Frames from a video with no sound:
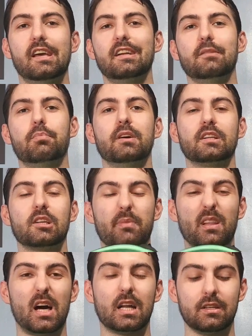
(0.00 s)
and it picked up a
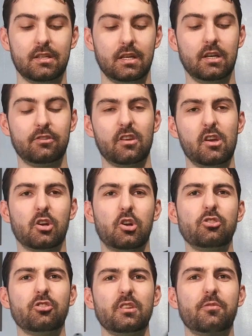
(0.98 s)
lot of dust.
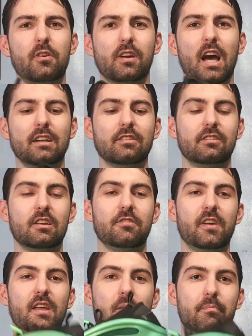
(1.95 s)
Cushioning felt kind of stiff,
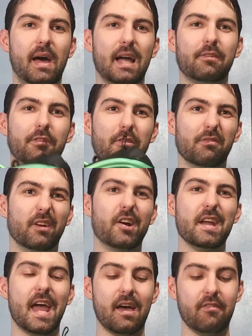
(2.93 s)
and the back felt
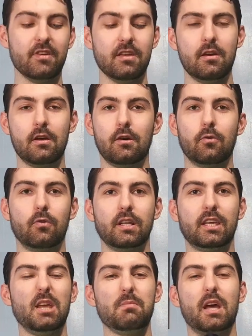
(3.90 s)
very heavy when
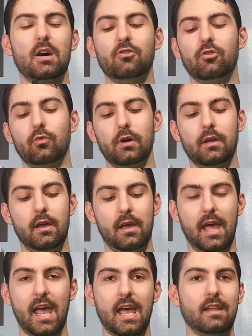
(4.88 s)
it came down to it.
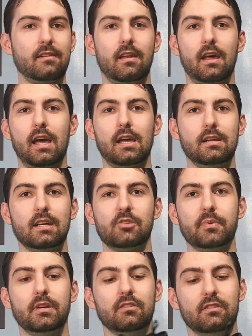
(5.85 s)
And I
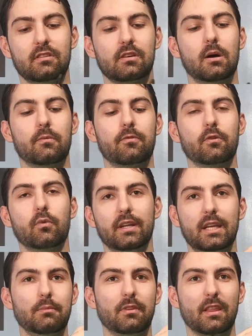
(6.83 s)
experienced discomfort when
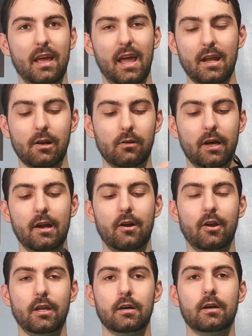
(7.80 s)
it came to the ankle
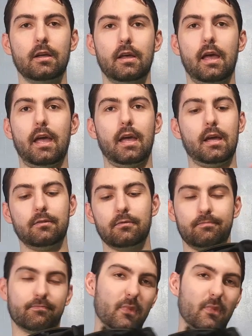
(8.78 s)
area and